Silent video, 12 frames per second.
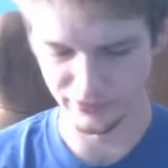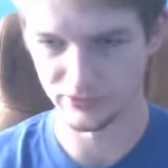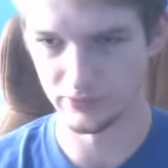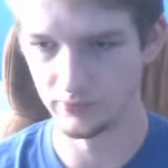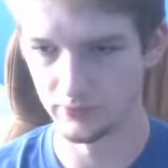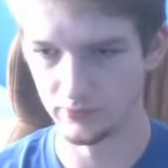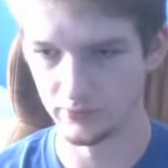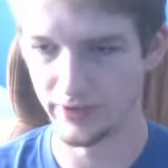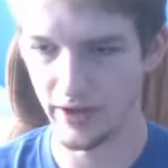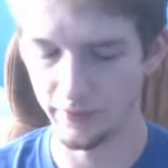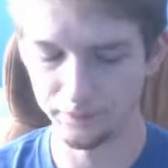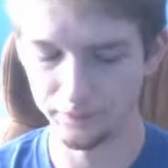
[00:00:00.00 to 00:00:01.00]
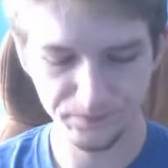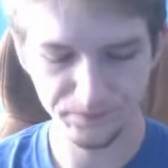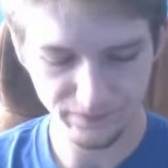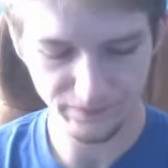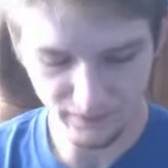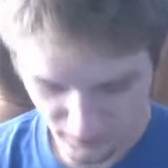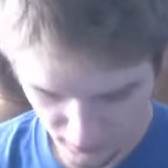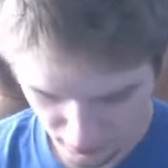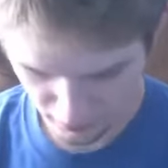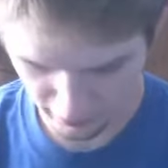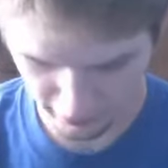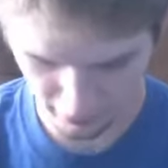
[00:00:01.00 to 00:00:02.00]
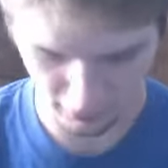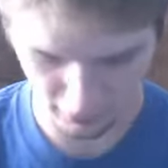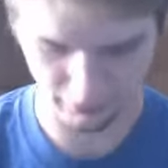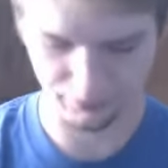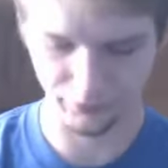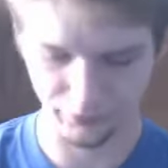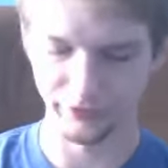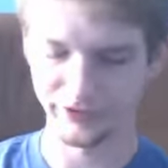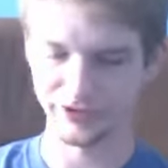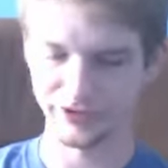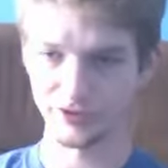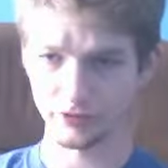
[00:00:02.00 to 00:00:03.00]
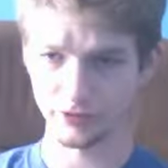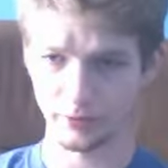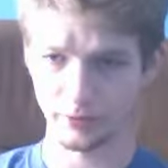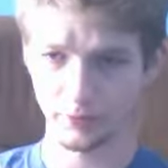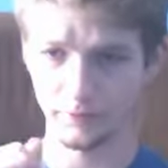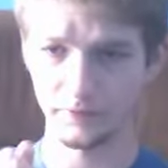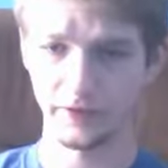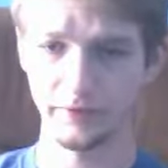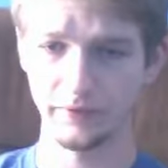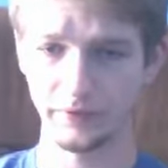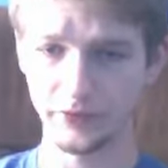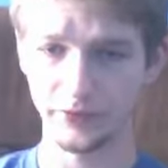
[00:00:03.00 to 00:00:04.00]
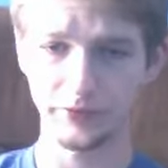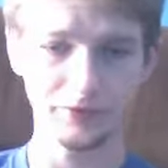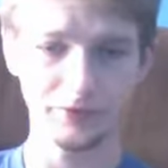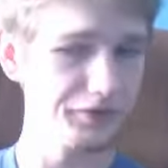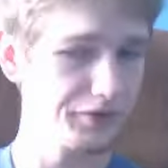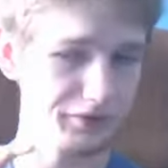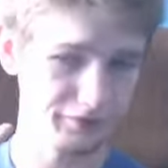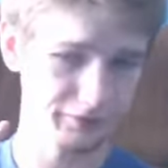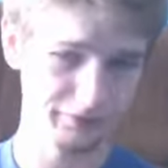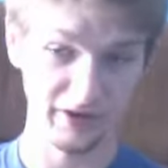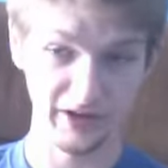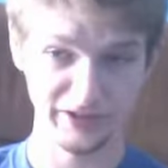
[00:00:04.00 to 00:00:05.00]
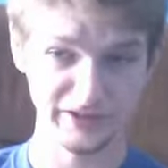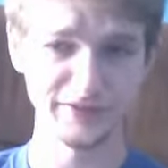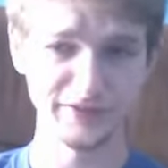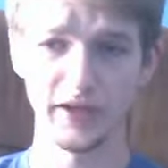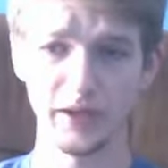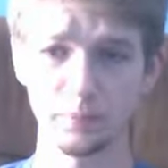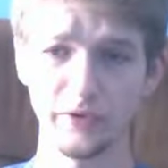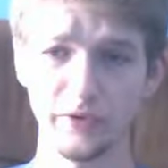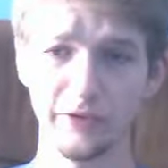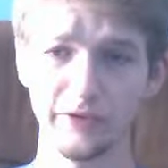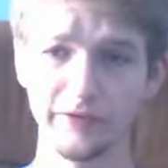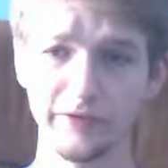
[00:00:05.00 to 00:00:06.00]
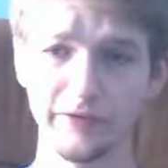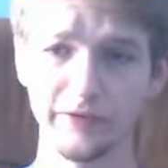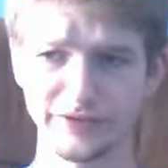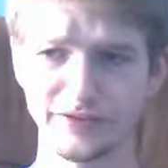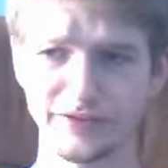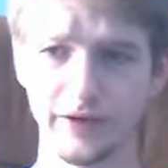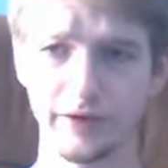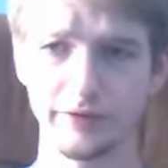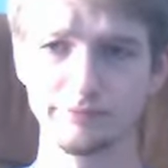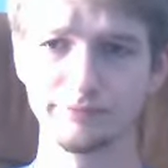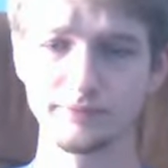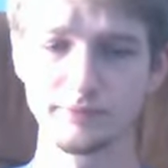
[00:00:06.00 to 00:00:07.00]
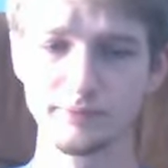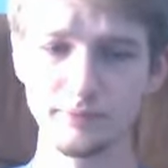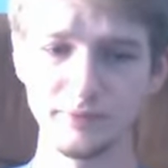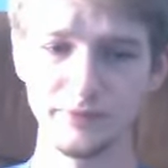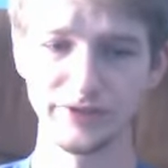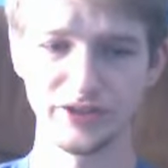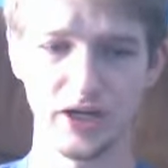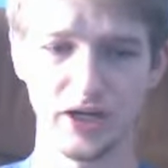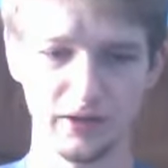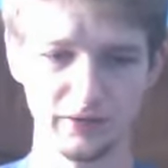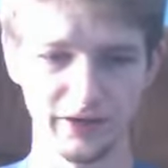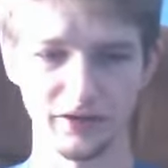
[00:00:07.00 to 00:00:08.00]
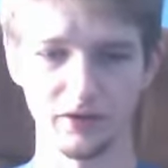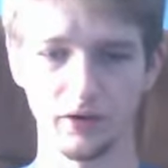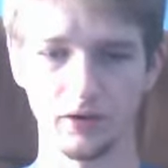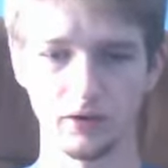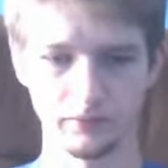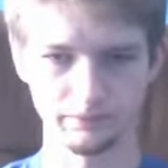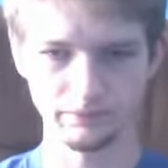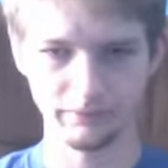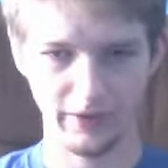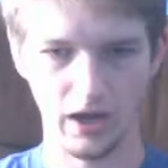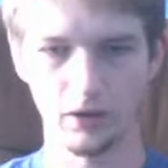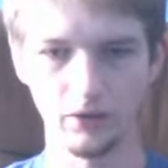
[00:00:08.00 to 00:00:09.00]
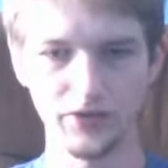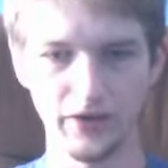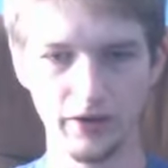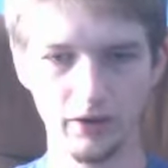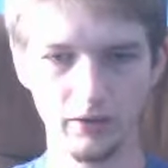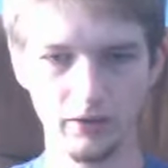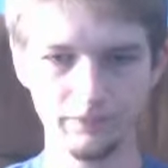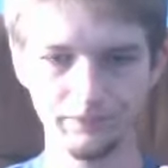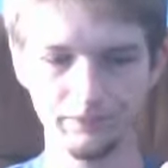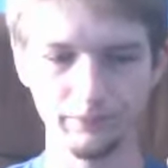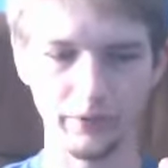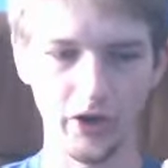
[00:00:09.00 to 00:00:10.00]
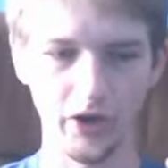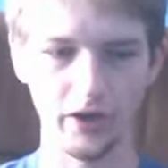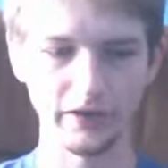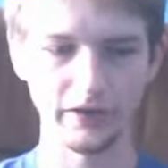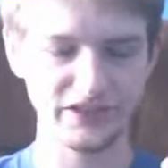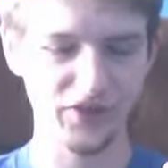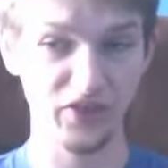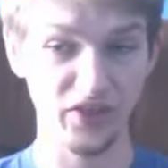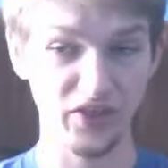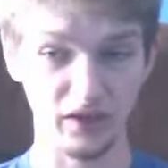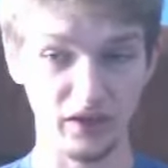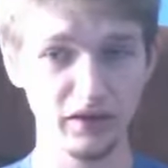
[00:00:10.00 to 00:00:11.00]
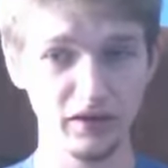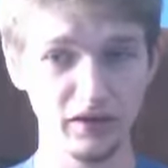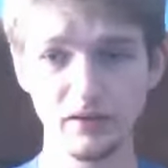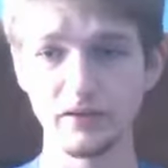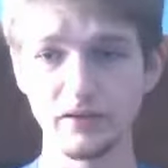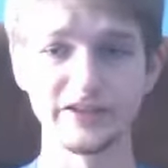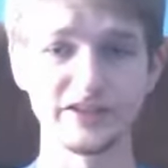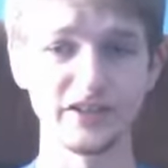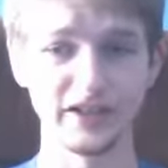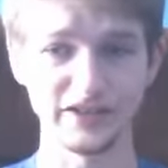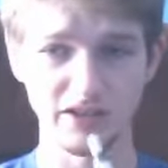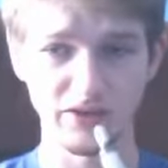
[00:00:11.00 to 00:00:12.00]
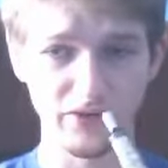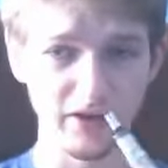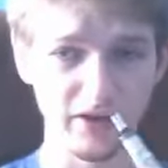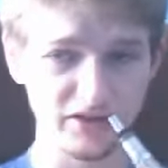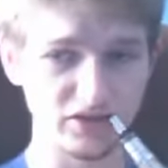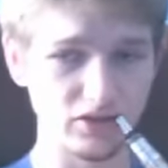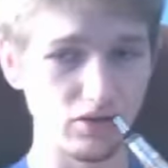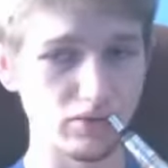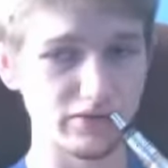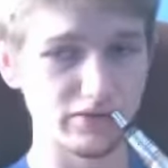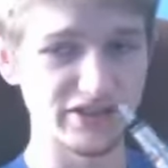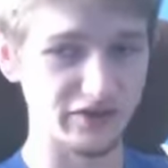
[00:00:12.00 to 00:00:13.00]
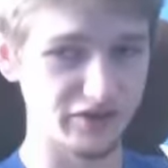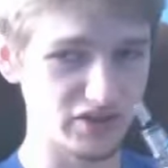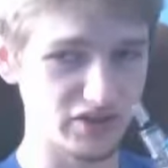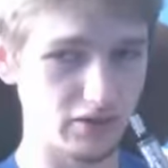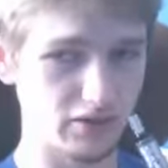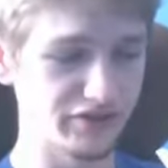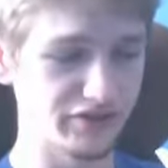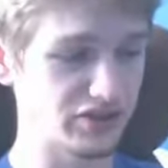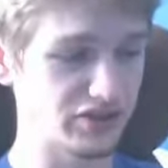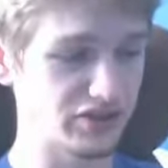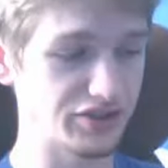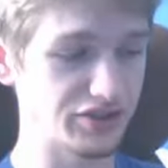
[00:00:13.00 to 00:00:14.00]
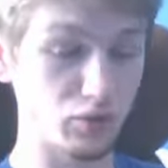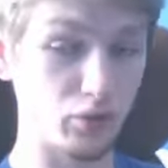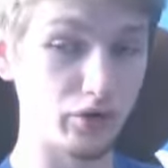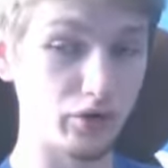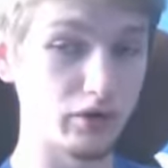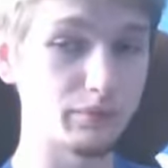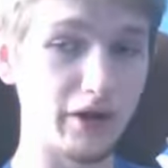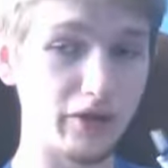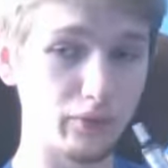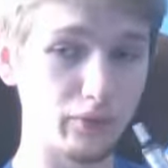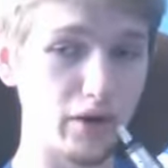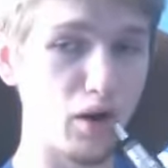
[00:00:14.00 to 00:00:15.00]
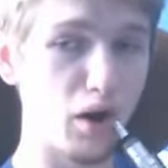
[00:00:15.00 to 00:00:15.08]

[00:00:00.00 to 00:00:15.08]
So yeah, it produces incredible flavor, nice vapor. It's not like all out there, but it's thick. It's nice and thick, so check this out. This is a single coil, by the way.